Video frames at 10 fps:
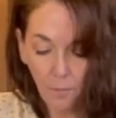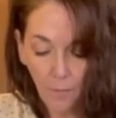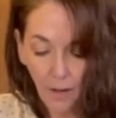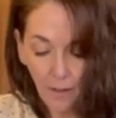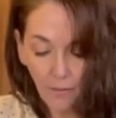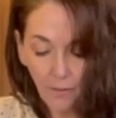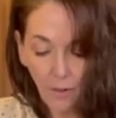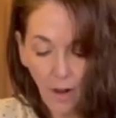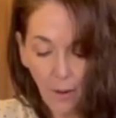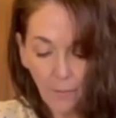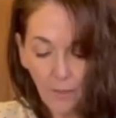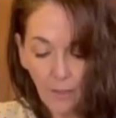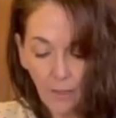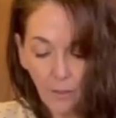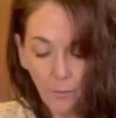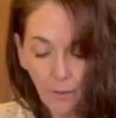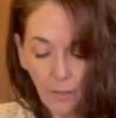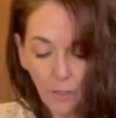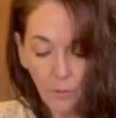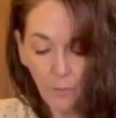might have grabbed a little bit
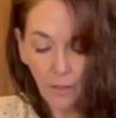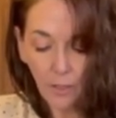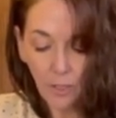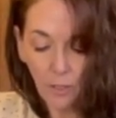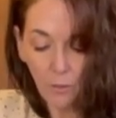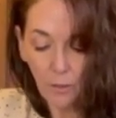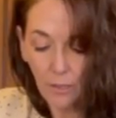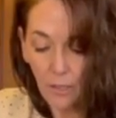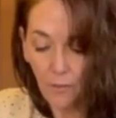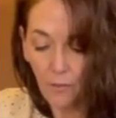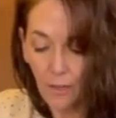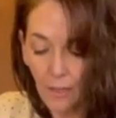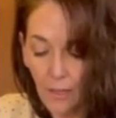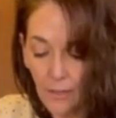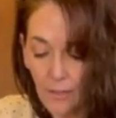too much here. We'll see if we can get